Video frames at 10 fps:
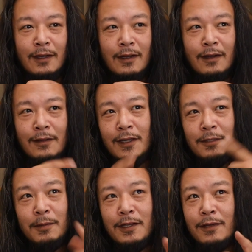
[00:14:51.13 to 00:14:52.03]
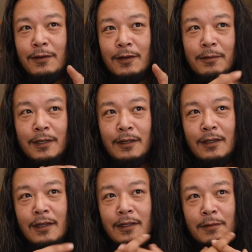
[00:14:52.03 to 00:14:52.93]
Next video gonna
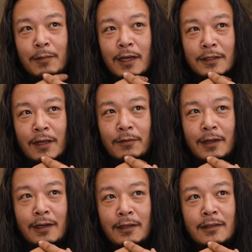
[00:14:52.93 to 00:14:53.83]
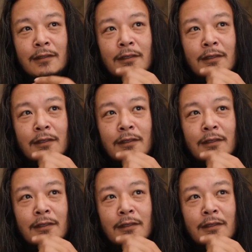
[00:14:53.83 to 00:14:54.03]
be, I think, backside 180.